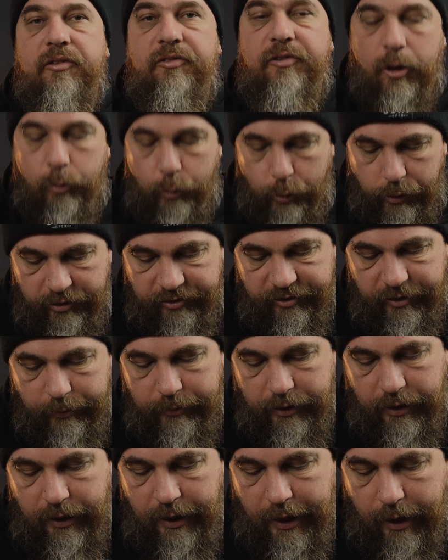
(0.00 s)
sound with some
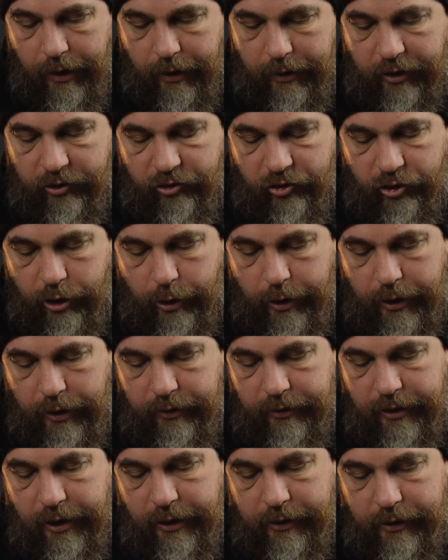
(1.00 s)
delay. I can actually go ahead
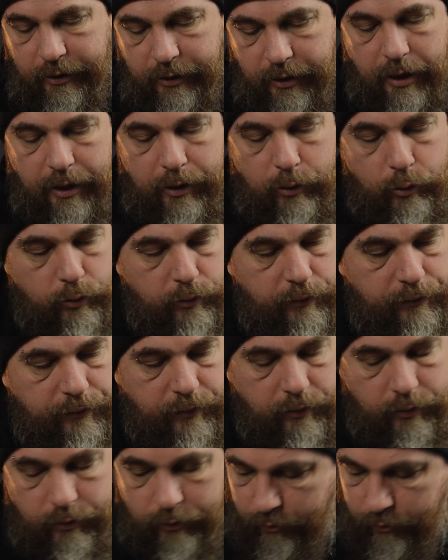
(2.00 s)
and take the delay off.